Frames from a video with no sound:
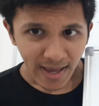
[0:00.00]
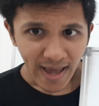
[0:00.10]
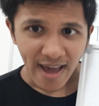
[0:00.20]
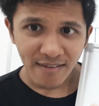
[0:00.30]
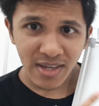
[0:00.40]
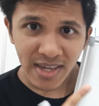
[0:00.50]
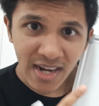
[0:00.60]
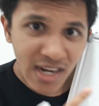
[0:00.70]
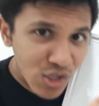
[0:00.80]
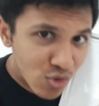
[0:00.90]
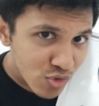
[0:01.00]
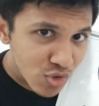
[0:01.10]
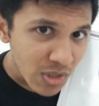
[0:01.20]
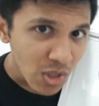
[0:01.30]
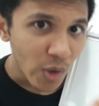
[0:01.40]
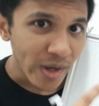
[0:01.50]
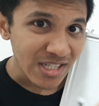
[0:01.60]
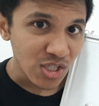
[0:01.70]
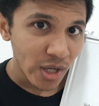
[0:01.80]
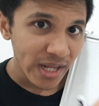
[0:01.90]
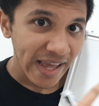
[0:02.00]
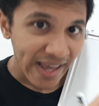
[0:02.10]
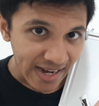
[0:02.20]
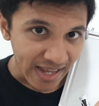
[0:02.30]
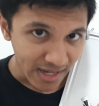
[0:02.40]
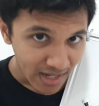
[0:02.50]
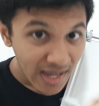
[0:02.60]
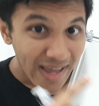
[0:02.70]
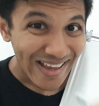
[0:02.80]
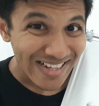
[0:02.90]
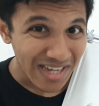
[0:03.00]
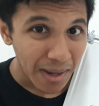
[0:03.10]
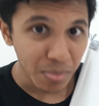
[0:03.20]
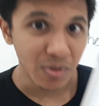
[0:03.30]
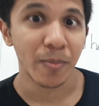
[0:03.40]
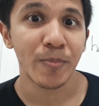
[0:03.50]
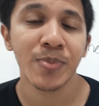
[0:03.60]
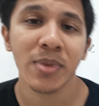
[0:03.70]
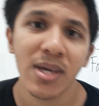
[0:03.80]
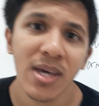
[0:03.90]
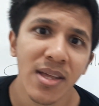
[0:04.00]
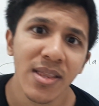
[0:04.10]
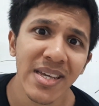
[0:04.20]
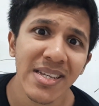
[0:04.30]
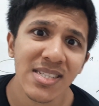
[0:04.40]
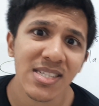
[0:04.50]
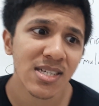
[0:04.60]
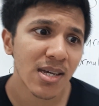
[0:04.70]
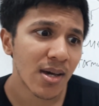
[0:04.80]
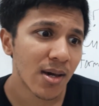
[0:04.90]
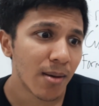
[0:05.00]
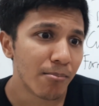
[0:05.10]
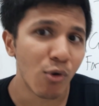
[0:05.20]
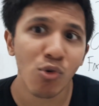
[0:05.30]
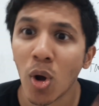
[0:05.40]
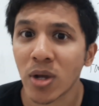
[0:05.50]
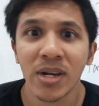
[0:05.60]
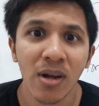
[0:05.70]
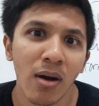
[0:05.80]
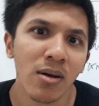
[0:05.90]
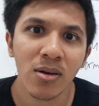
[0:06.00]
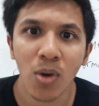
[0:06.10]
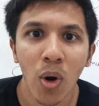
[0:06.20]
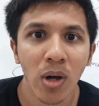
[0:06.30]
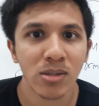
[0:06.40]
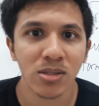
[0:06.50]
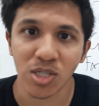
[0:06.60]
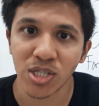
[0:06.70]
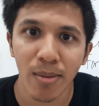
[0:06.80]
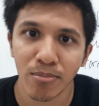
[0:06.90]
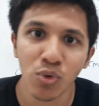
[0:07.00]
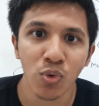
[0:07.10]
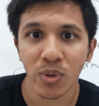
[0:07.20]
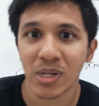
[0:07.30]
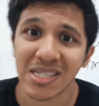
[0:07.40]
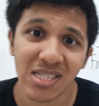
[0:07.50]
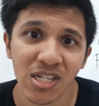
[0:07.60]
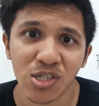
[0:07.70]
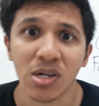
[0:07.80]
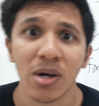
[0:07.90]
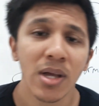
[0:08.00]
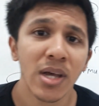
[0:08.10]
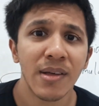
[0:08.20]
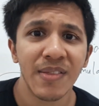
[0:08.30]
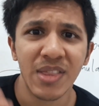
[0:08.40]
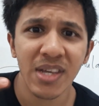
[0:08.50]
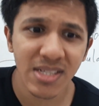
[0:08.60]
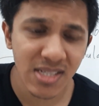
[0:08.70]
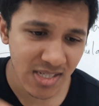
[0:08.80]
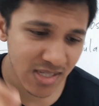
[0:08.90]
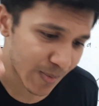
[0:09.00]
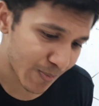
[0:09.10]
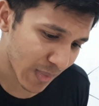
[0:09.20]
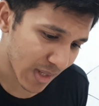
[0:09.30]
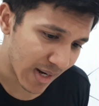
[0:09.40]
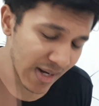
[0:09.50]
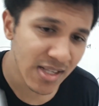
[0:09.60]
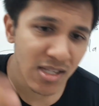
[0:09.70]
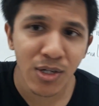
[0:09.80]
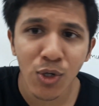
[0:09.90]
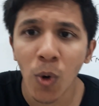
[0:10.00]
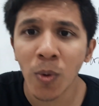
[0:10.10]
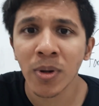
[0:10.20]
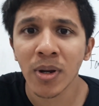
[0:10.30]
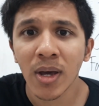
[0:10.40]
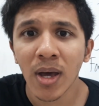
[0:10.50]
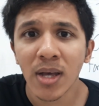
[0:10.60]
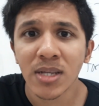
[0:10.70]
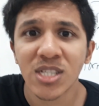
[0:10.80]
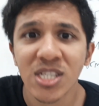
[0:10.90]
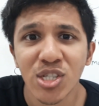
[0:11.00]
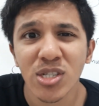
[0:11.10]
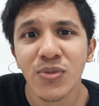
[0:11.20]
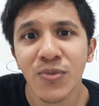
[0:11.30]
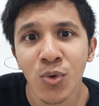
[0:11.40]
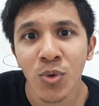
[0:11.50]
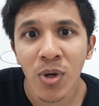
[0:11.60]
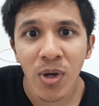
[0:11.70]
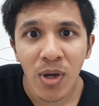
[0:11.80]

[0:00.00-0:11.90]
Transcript: having an unusual or exotic headline. Example, this Moroccan argan oil shampoo, etc. This little known citrus fruit